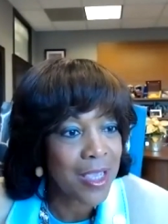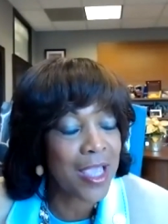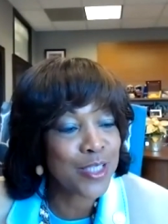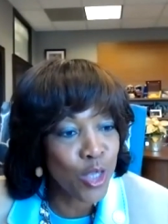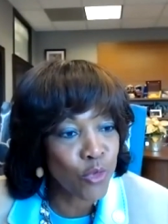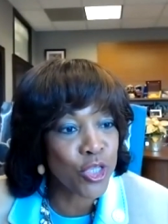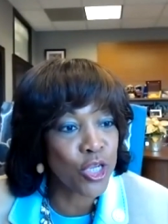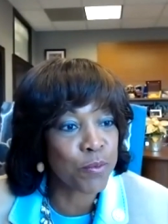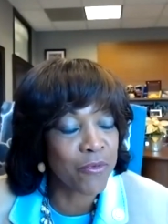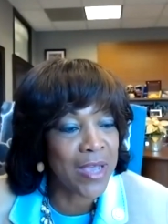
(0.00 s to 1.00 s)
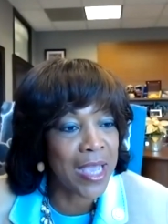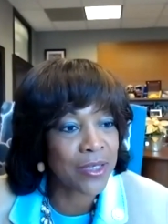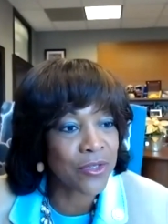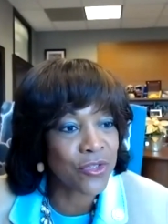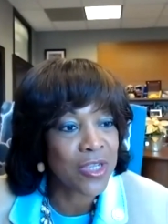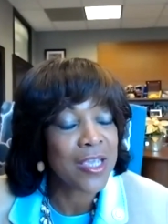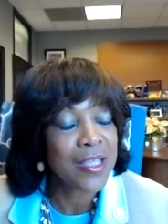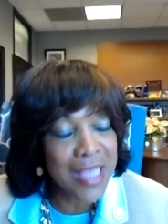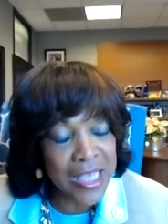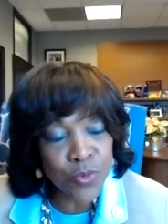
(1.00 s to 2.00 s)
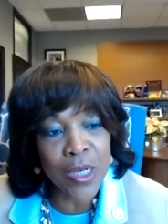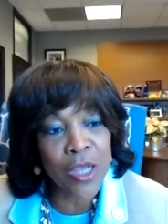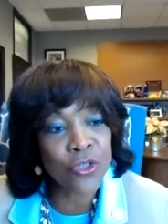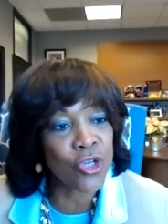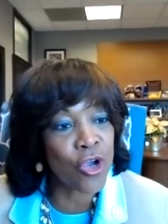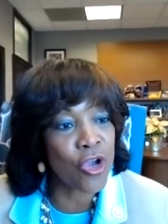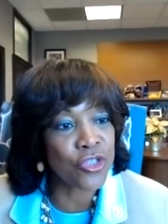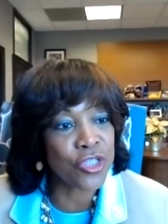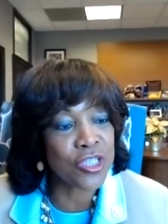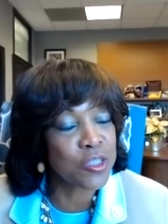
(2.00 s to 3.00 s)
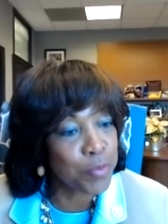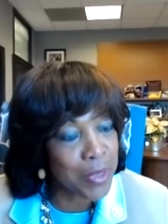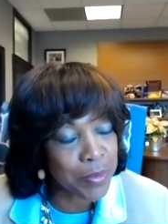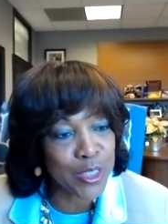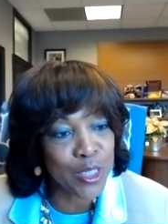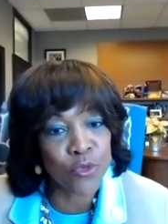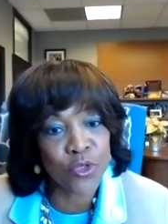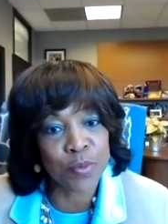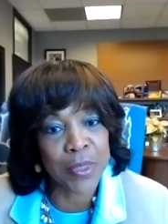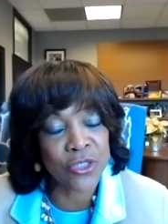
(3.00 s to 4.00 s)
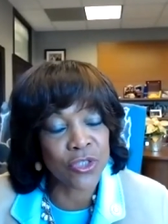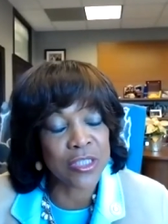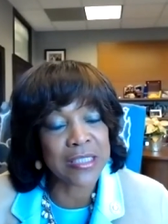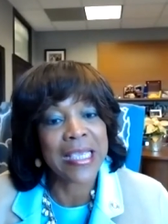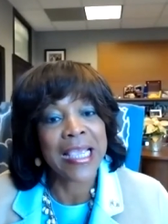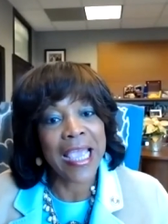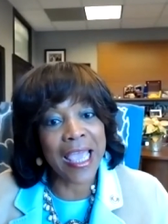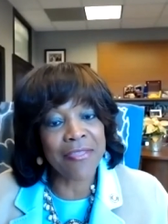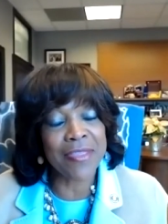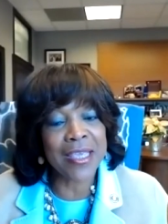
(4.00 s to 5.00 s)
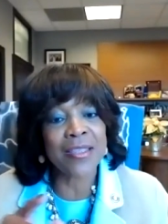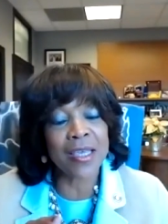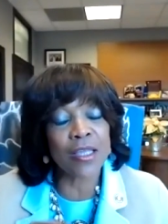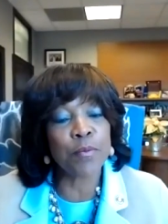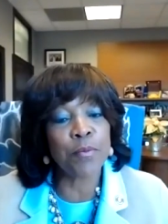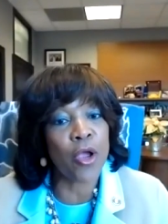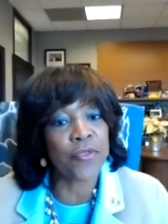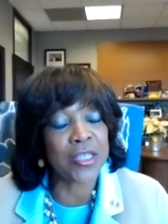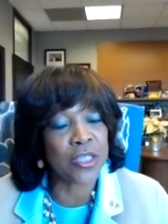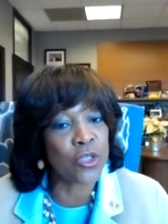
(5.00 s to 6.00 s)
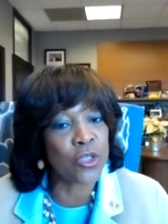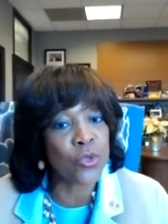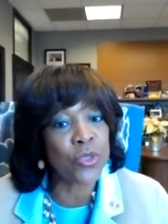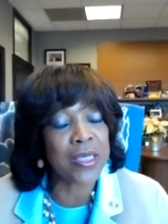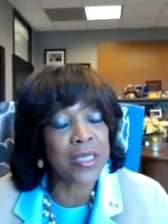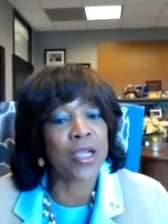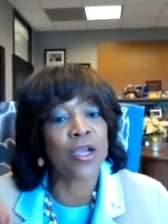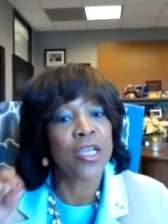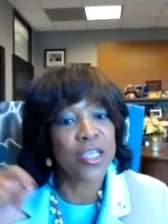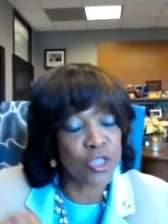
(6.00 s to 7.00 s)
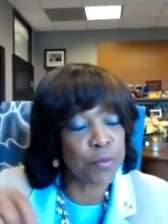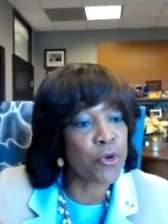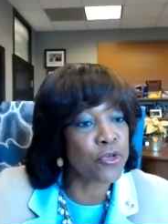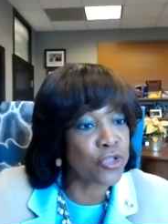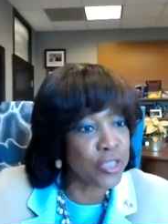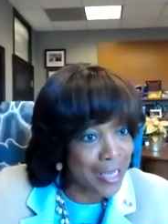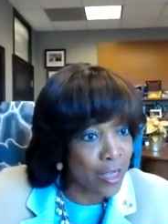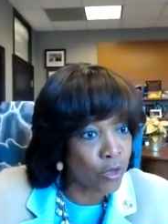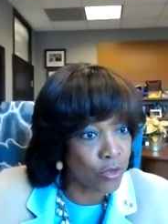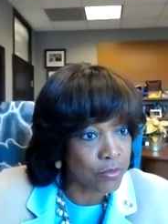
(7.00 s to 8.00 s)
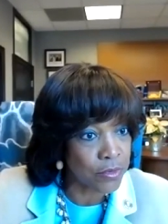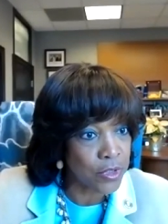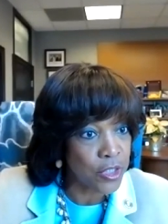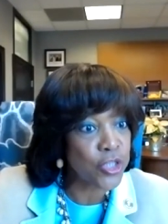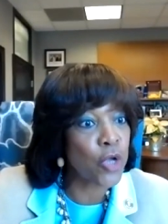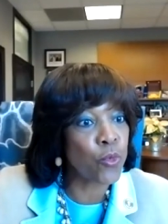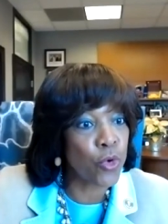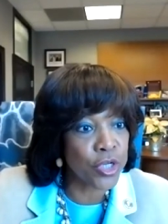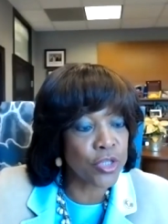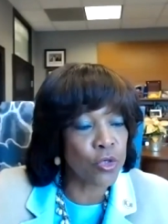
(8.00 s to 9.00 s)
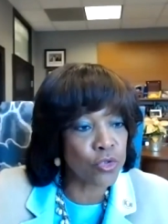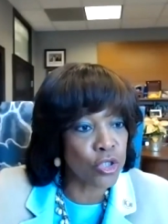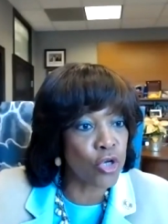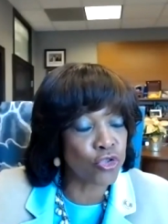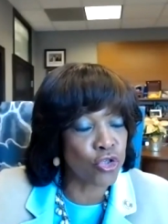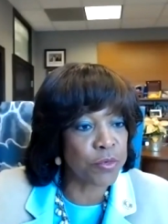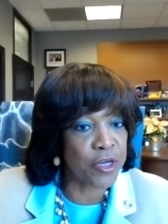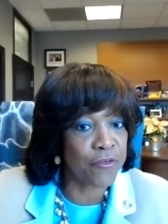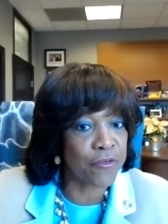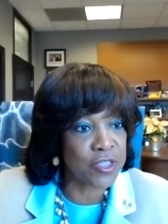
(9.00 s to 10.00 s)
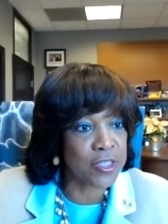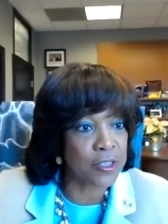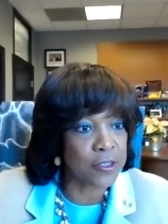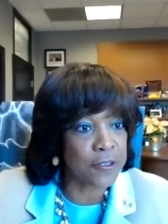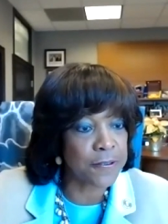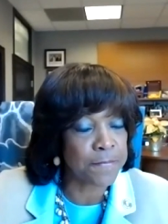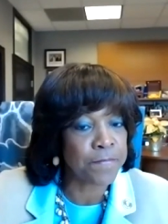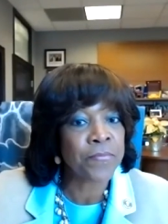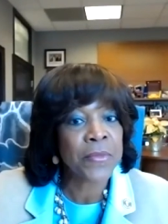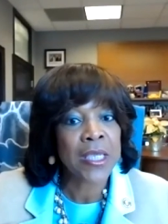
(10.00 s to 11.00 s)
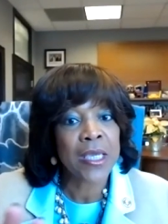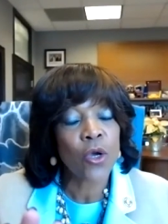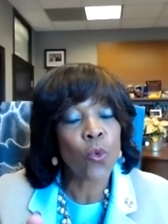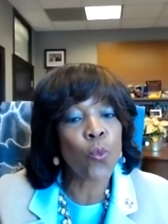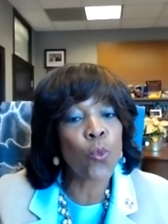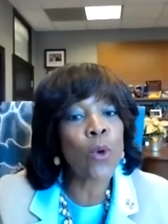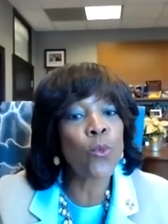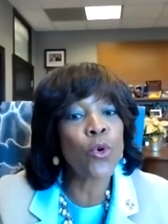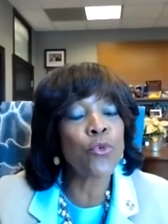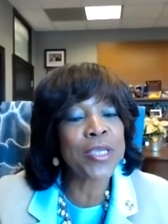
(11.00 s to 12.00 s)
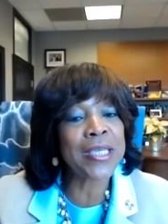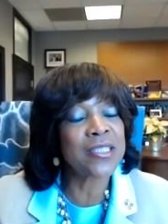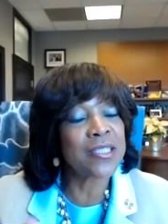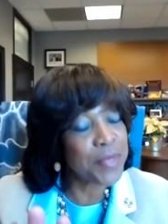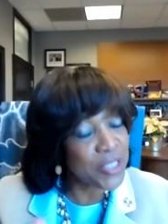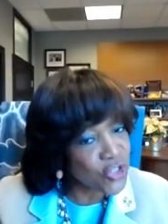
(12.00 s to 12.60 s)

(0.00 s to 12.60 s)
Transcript: as healthcare providers. That's what our charge is as public health specialists. And then the other part that's included in there is the personnel that work in those long-term care facilities. What will get to be